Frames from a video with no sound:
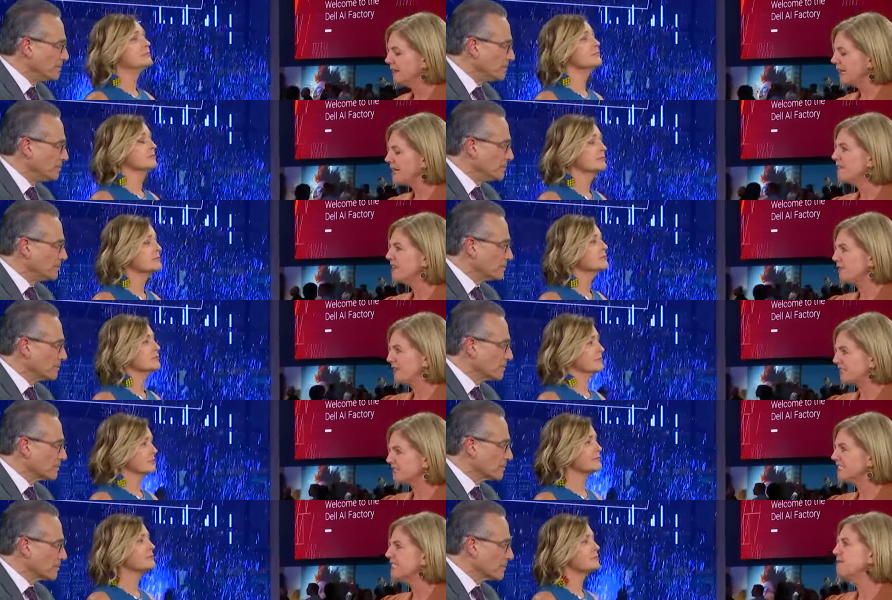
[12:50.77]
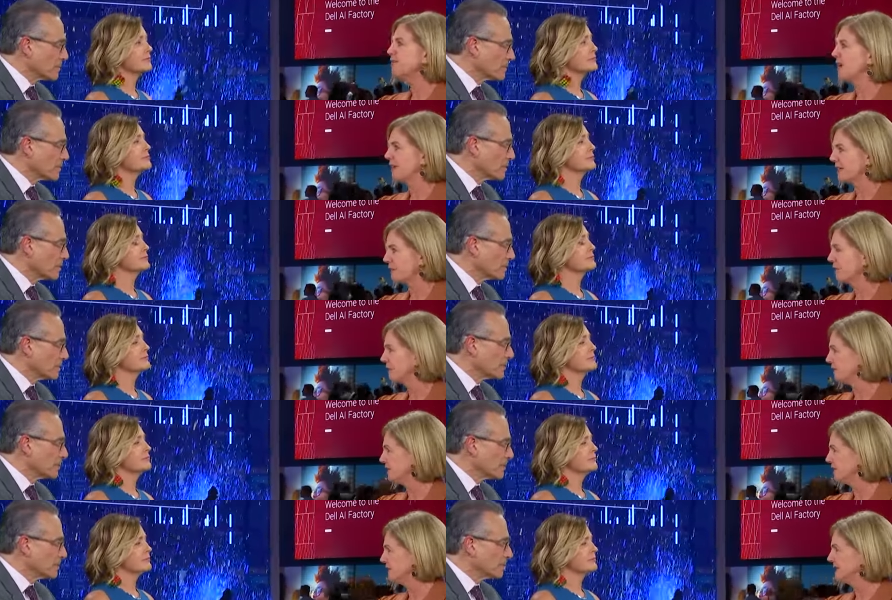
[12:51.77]
Speaker 1: even if it's leapfrogging what we're
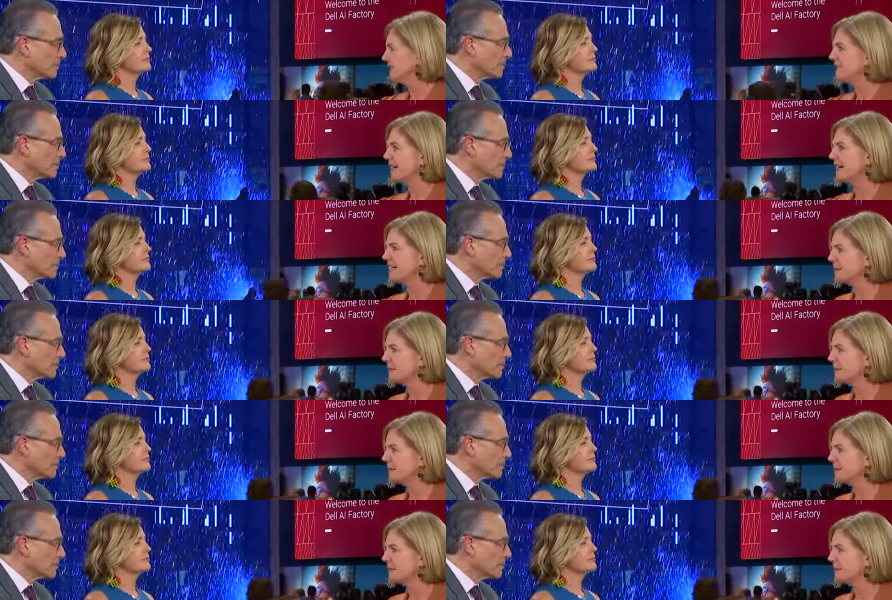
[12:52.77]
doing today to